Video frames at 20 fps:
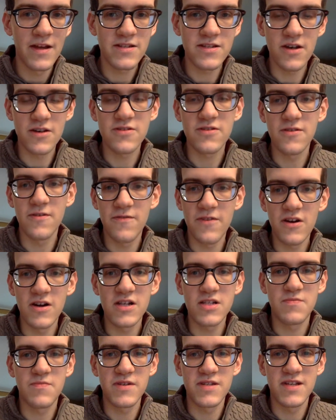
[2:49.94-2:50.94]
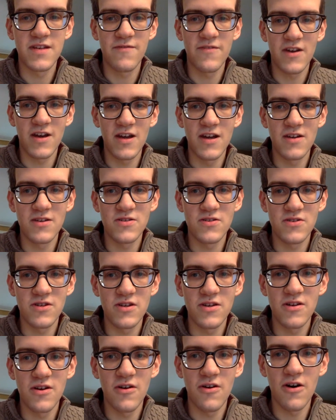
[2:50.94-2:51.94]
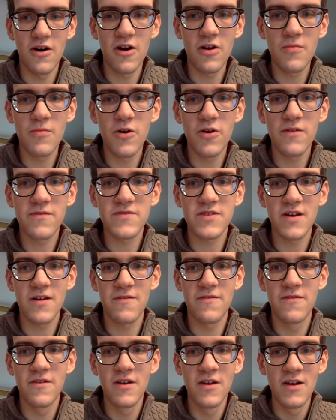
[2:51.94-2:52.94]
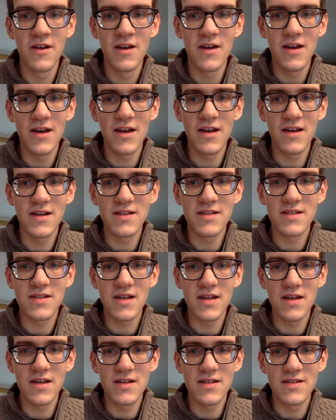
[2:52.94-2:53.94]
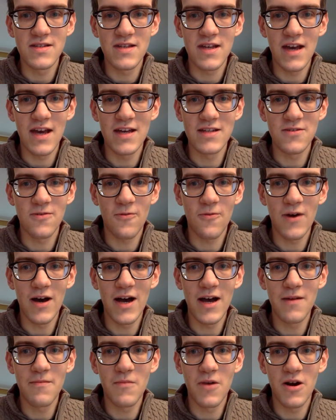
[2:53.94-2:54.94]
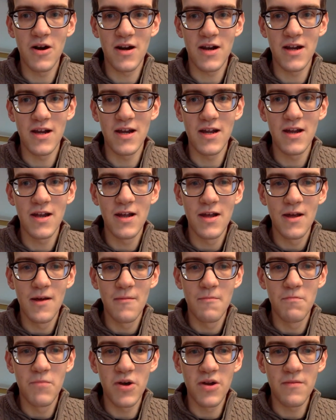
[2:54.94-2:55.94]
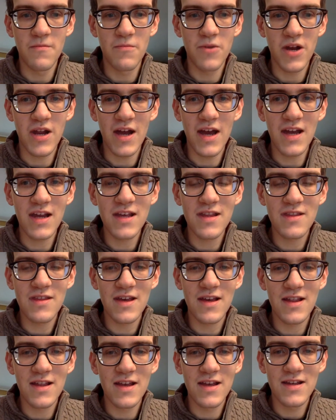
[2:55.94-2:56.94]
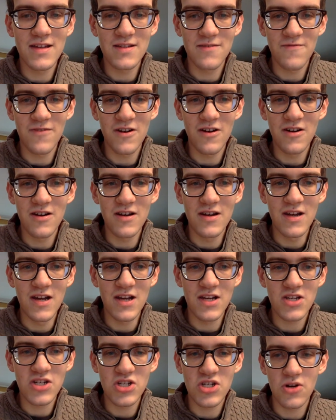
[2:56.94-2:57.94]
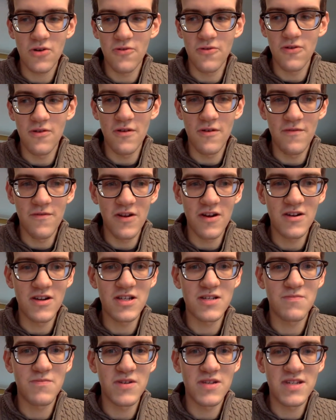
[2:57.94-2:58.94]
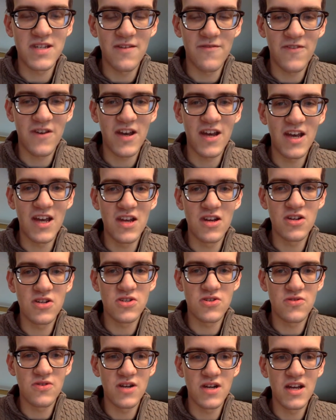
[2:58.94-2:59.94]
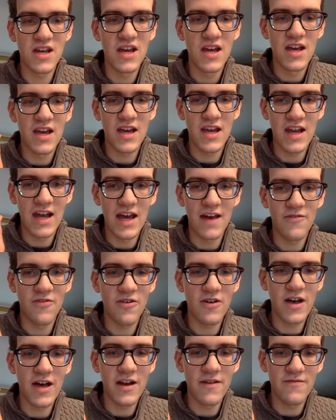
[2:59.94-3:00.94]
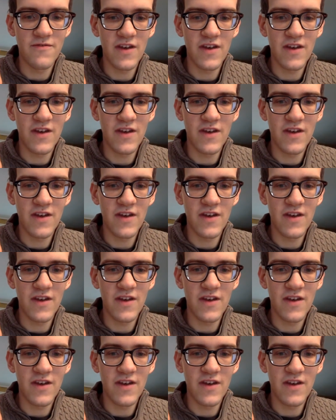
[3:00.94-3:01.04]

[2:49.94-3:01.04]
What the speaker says: also a very specific industry. Automotive stuff has a wide market. But anything that is very niche or a very specific industry can have a lot of